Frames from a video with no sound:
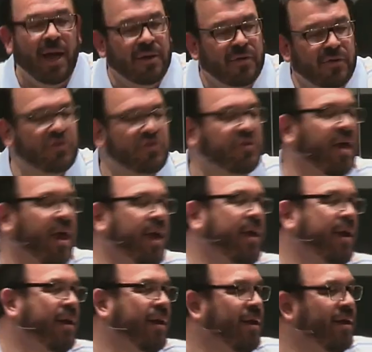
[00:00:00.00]

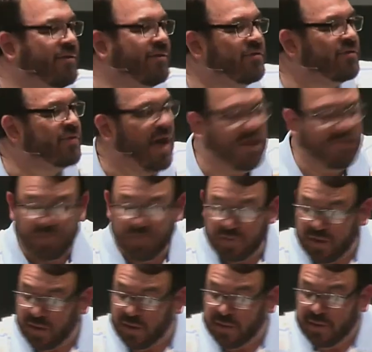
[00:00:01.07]
understanding His
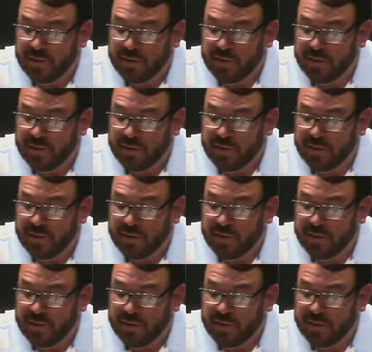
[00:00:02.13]
sovereignty